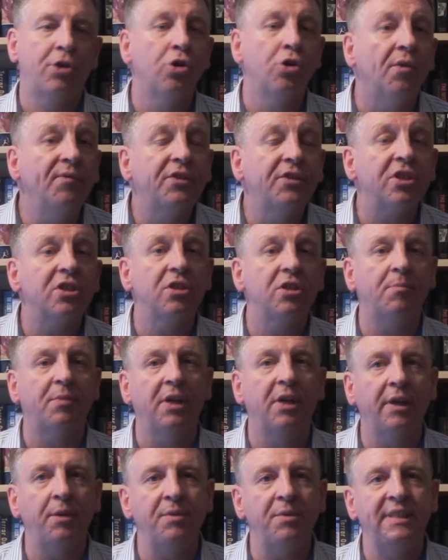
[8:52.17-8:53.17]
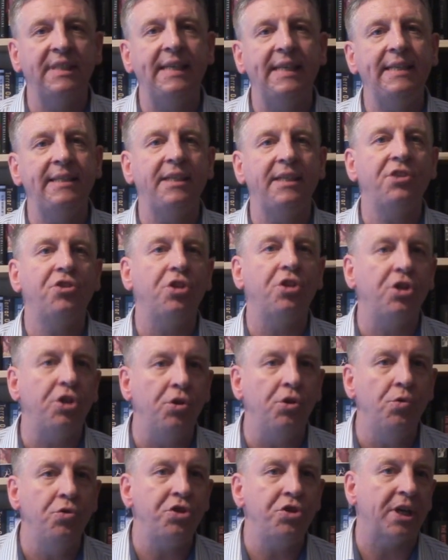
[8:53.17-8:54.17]
comfortable. It was easy to
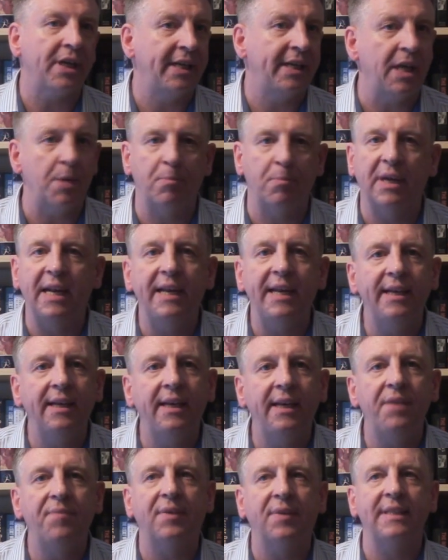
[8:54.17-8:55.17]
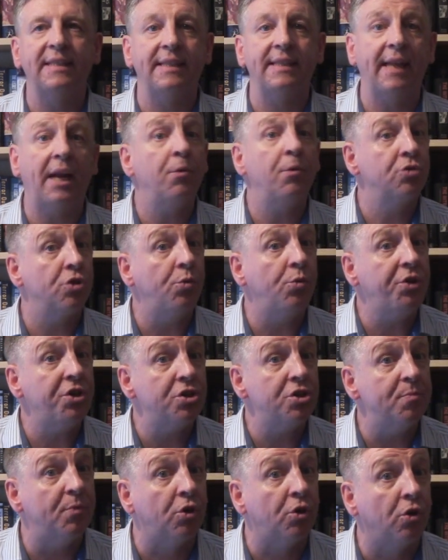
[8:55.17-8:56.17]
use. You can get plenty of leaflets in. It was only
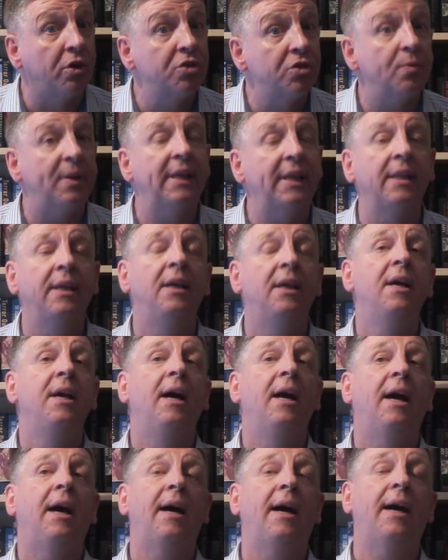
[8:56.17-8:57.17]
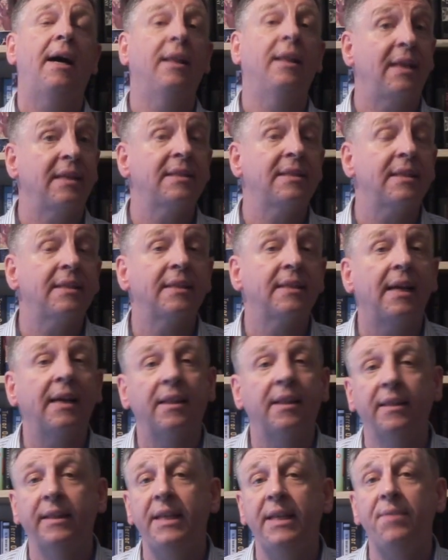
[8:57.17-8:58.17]
small as well. As I say,
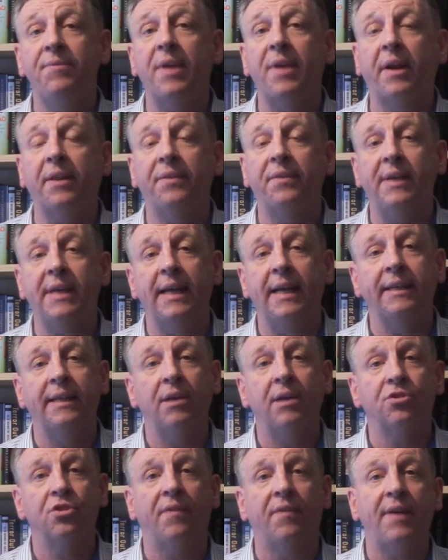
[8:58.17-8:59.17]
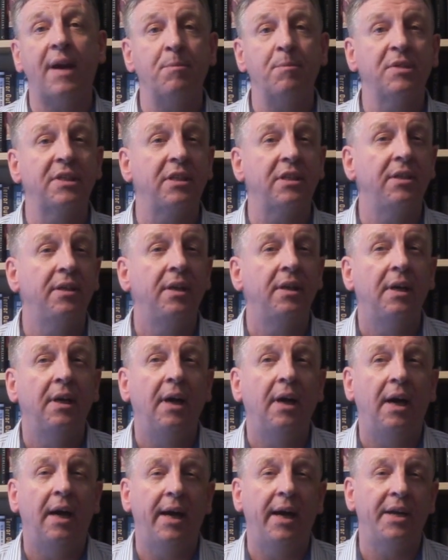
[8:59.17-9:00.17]
I'll leave that at the end. That's off
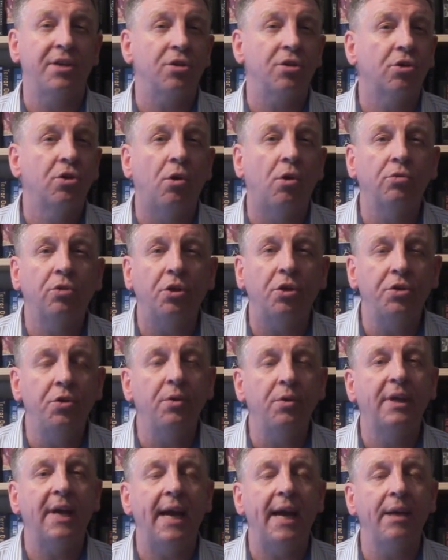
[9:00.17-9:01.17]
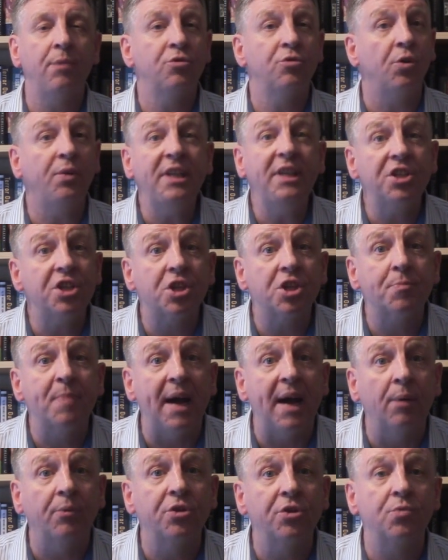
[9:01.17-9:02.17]
Amazon.co.uk. It was only
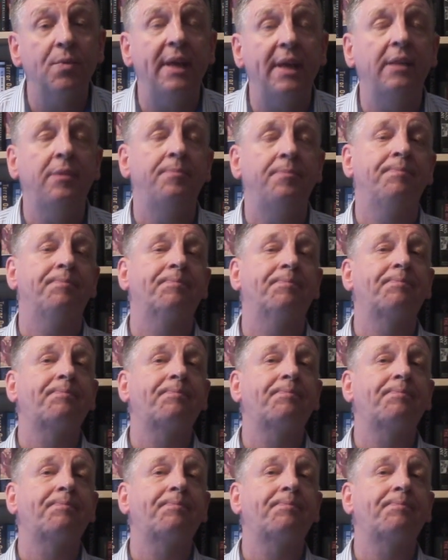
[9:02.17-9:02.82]
£6 as well.